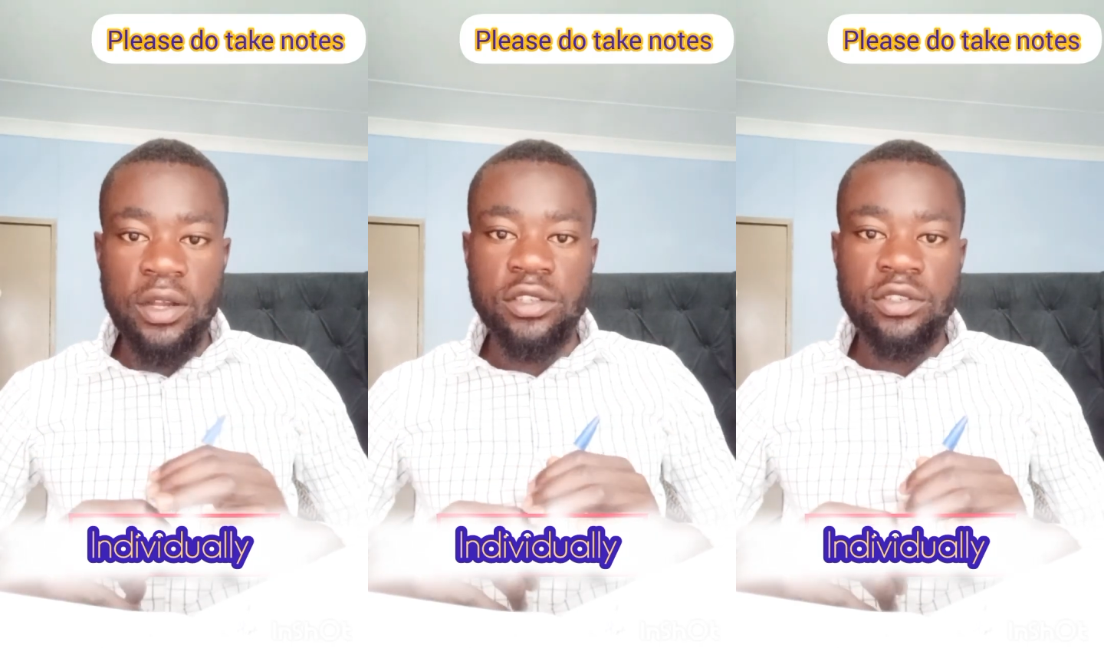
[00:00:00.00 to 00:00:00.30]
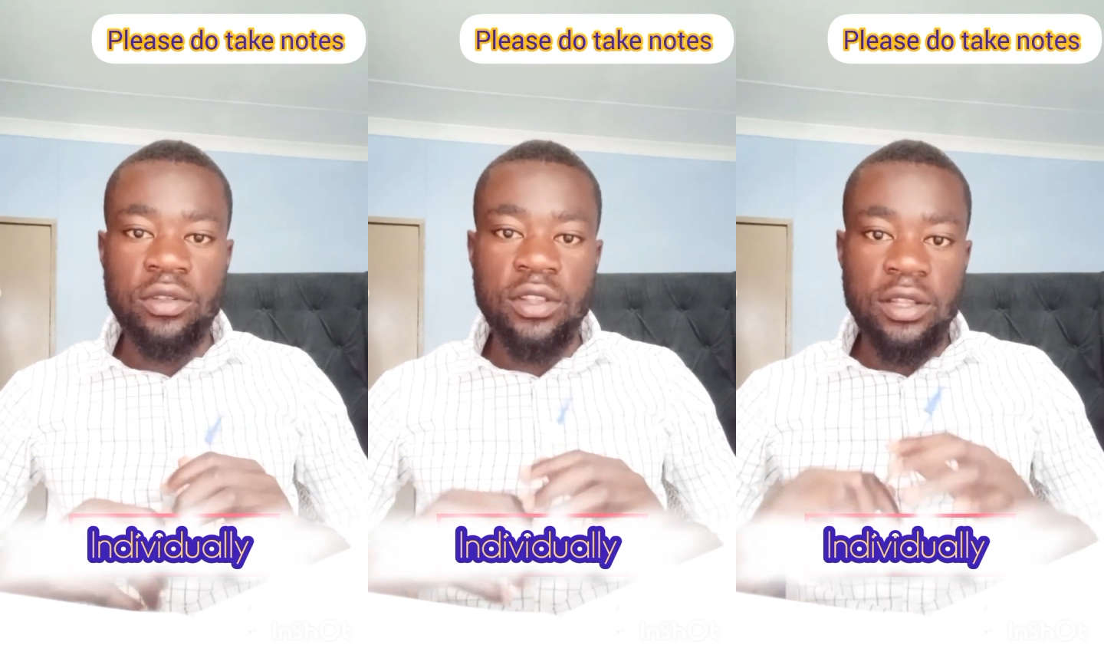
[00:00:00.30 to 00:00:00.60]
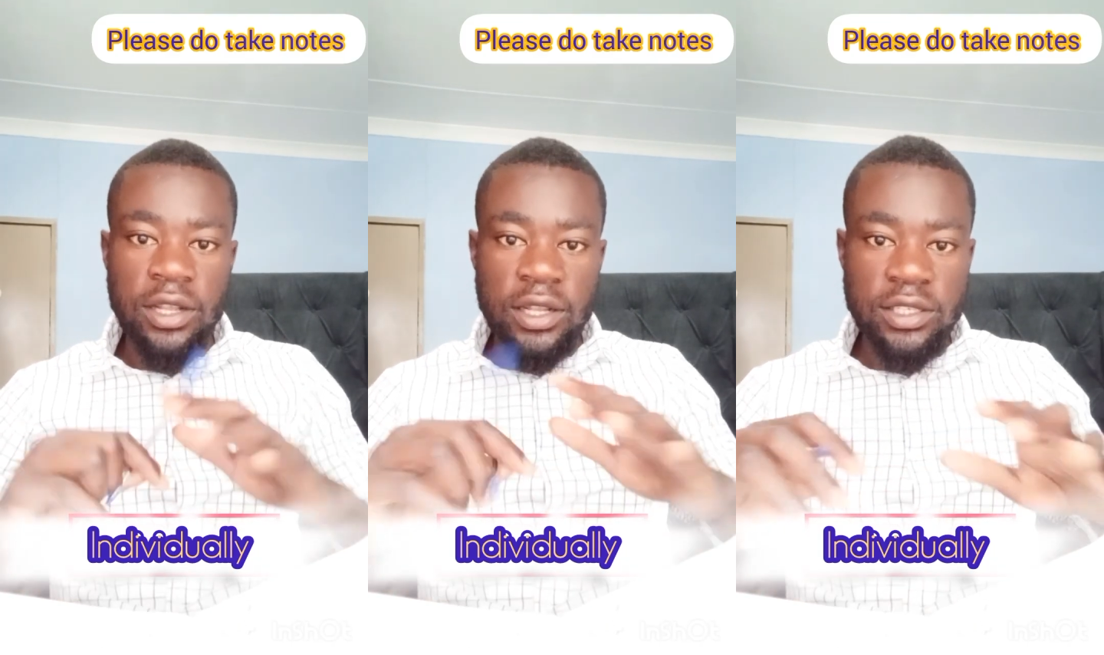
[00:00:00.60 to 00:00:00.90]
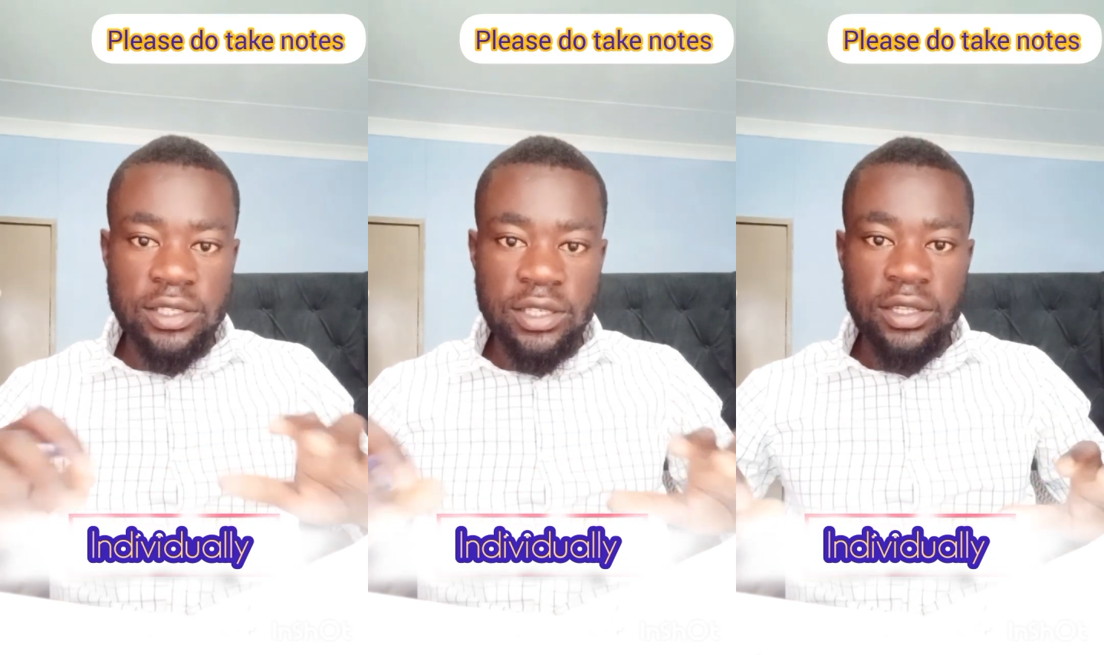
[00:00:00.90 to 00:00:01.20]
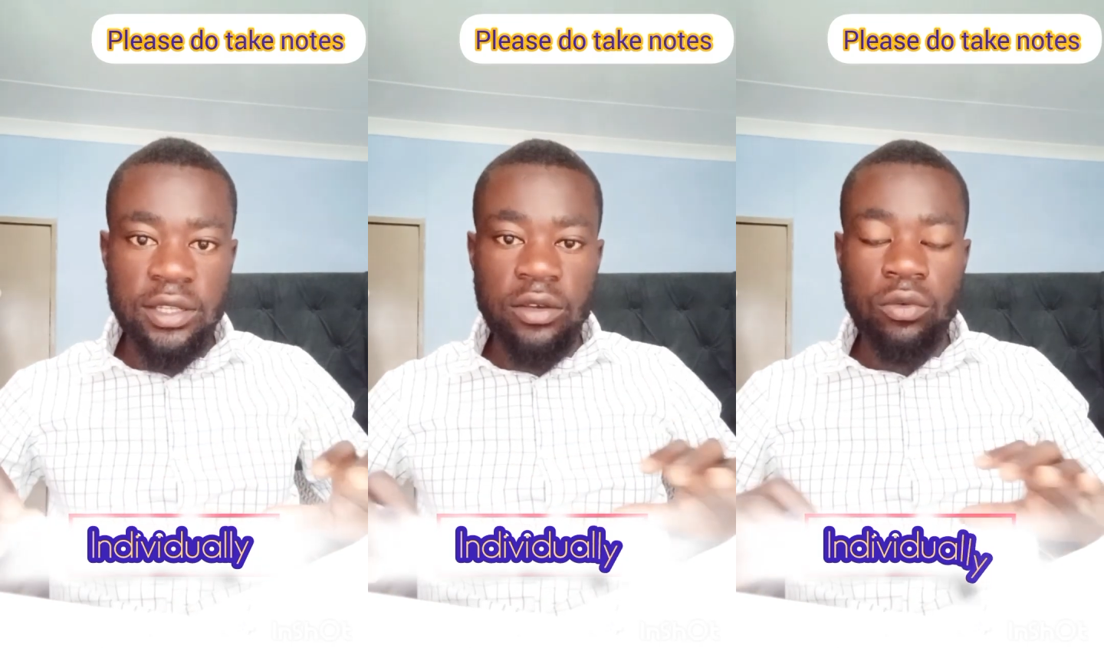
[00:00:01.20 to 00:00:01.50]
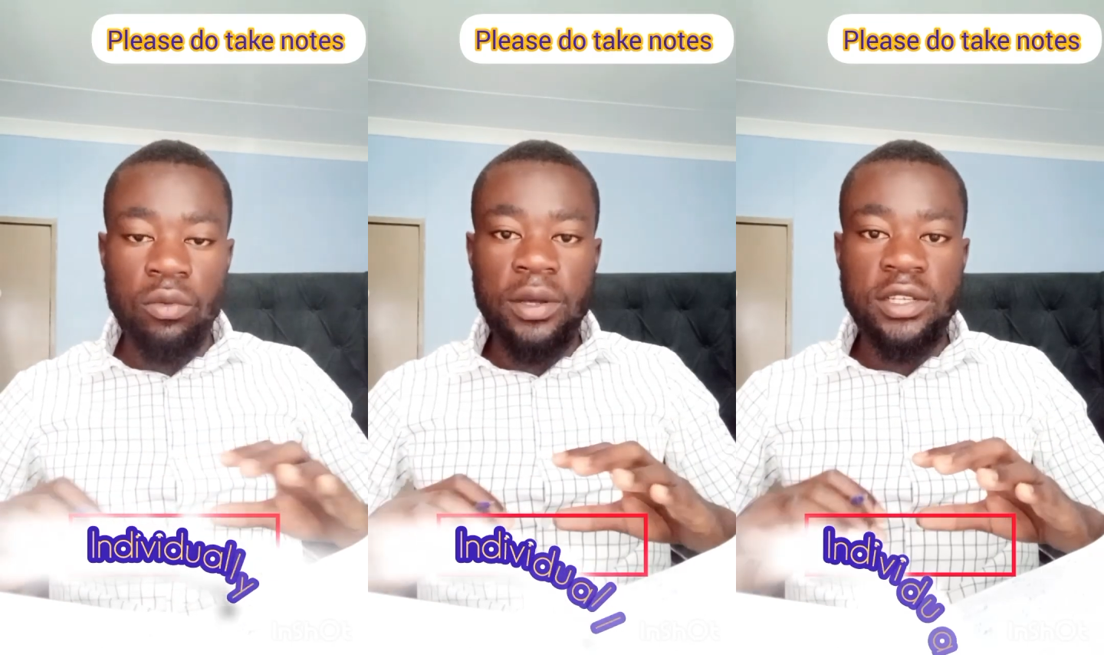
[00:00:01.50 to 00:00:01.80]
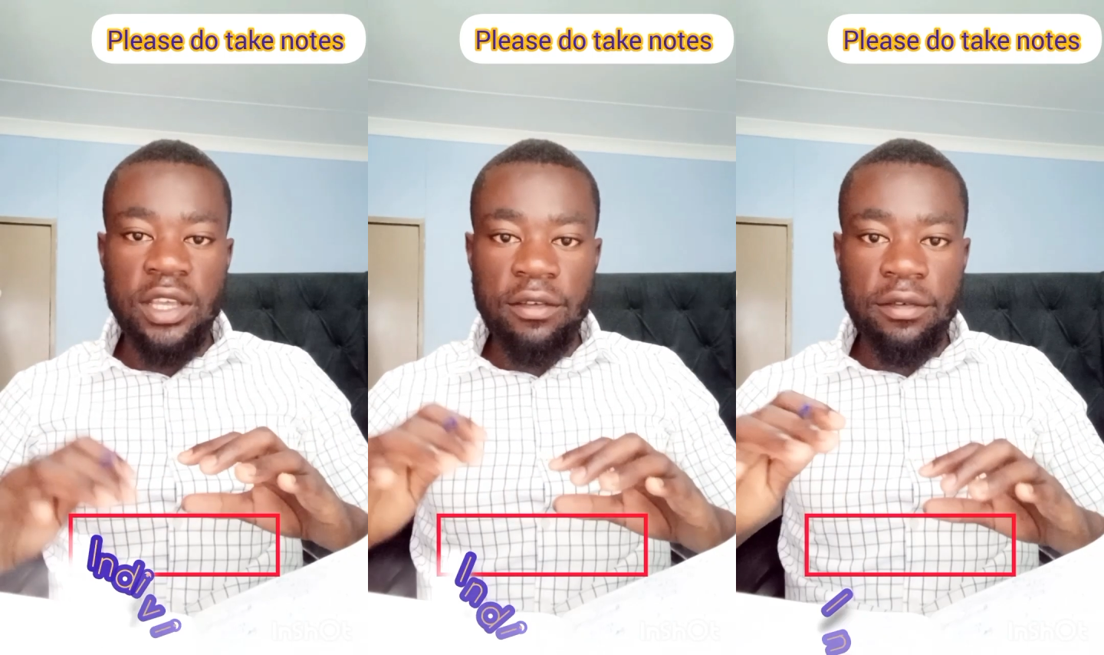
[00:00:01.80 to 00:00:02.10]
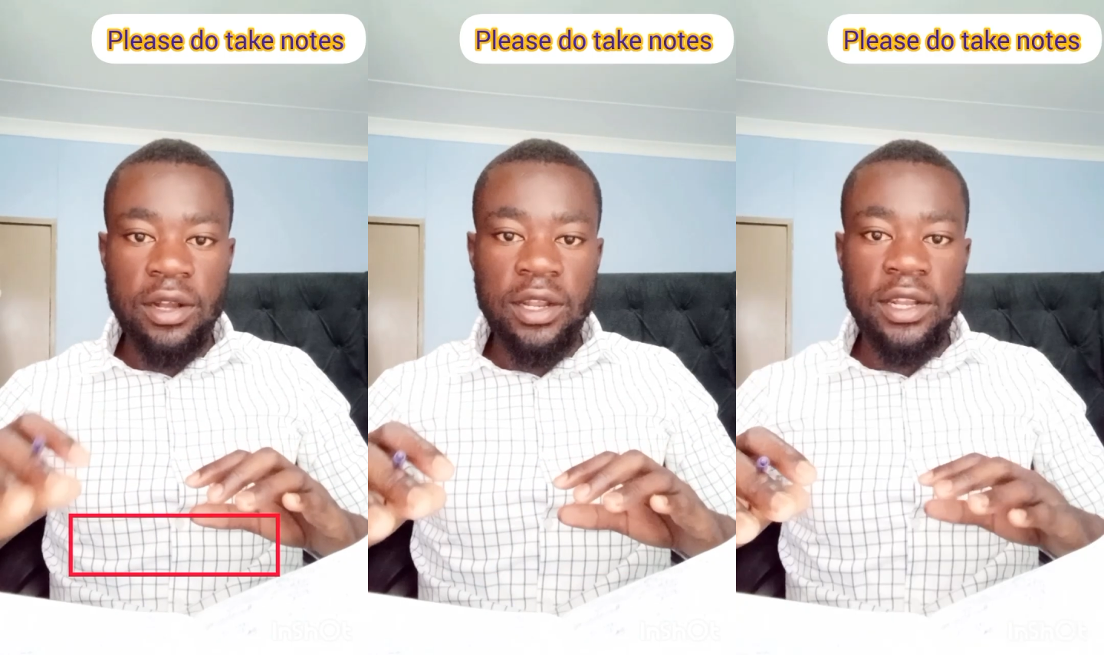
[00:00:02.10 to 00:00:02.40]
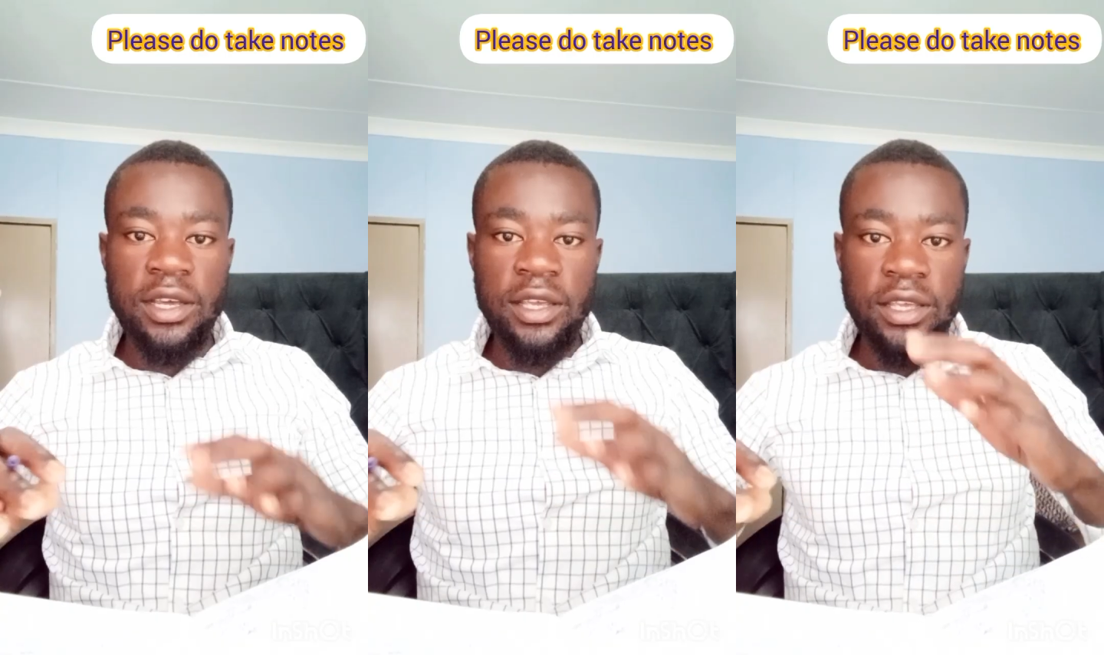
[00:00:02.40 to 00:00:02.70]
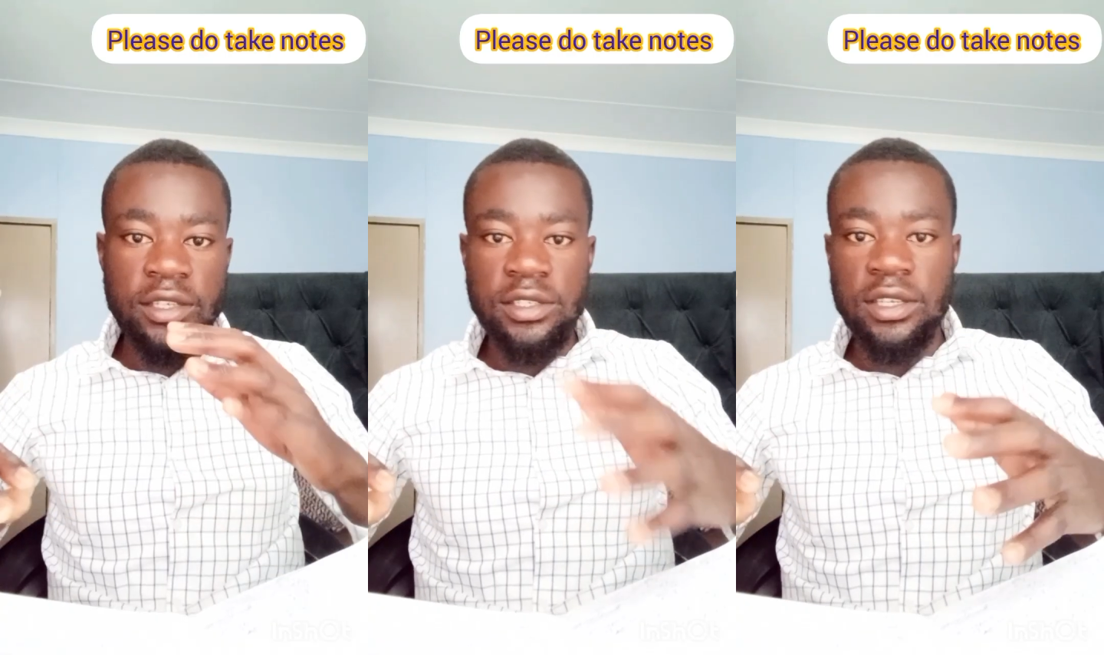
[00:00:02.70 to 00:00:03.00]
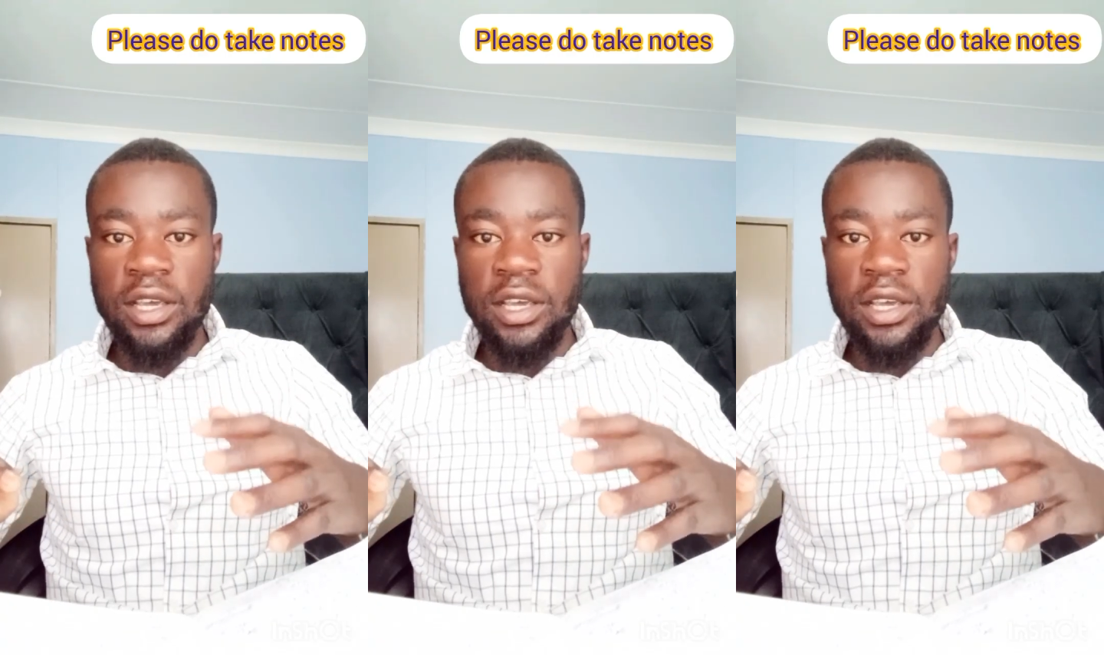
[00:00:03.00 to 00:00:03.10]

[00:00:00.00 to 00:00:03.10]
So learners seated in a group, but every learner has